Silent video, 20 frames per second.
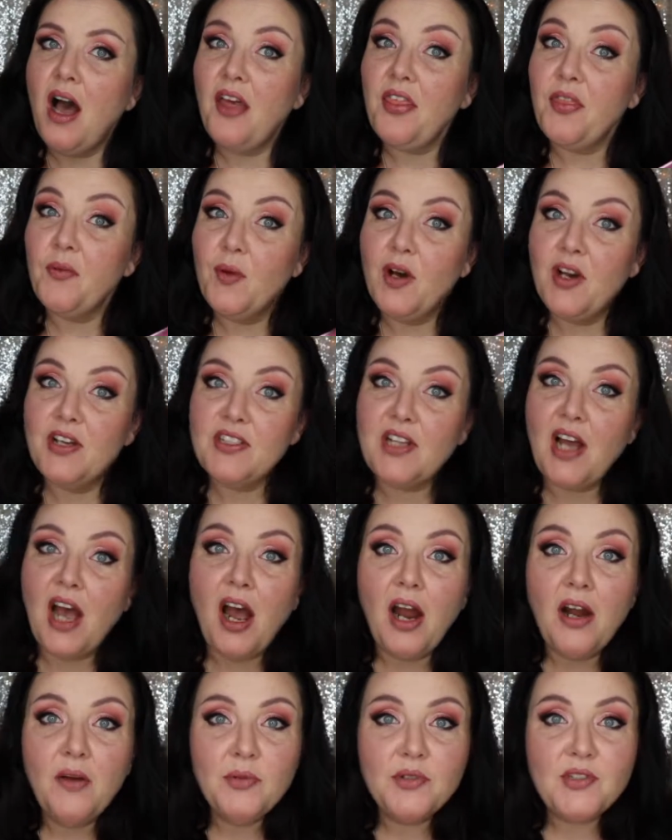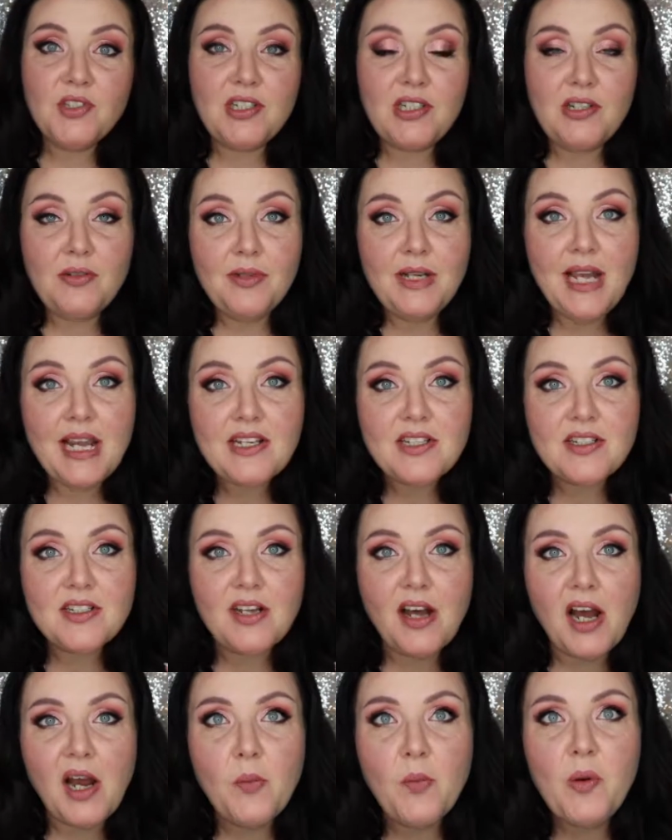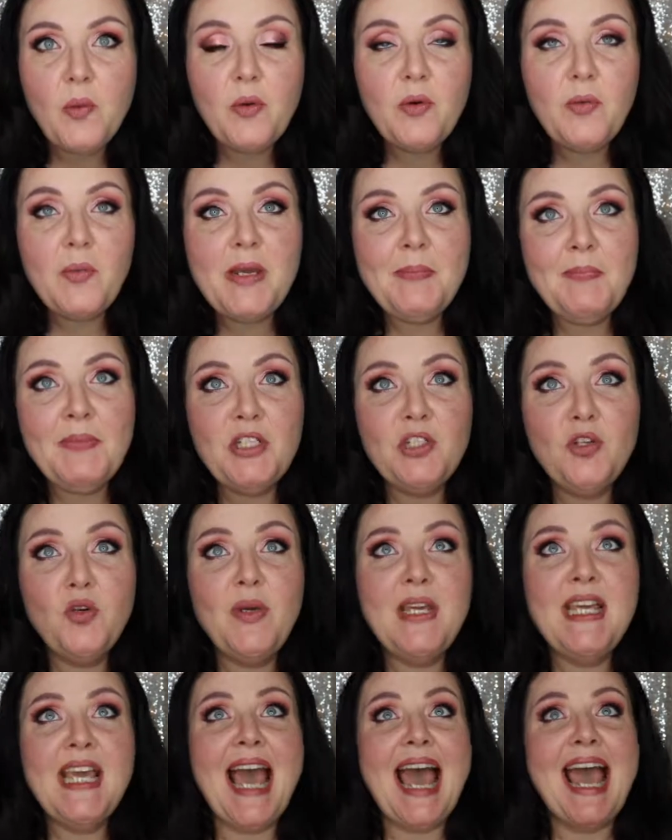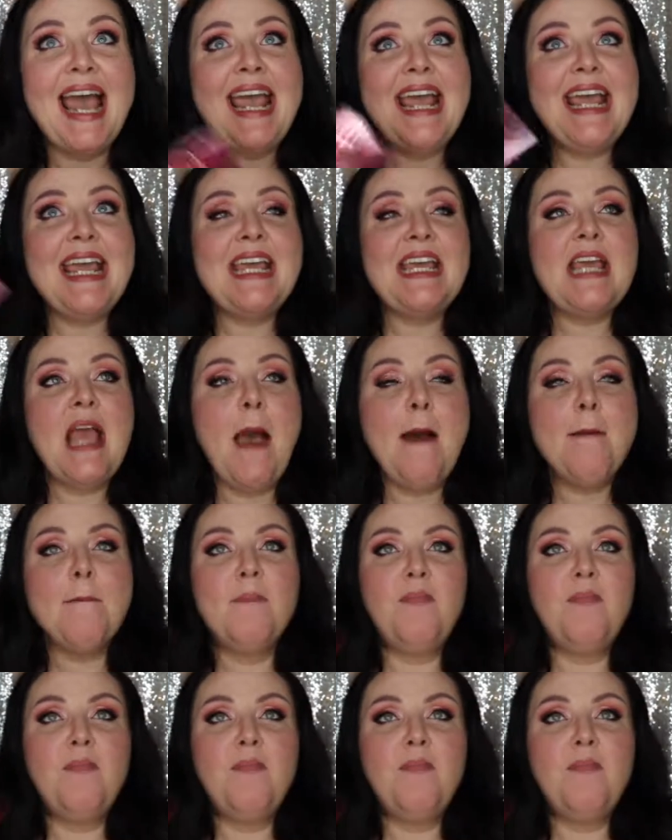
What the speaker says: Otherwise I will see you next time when we'll be doing a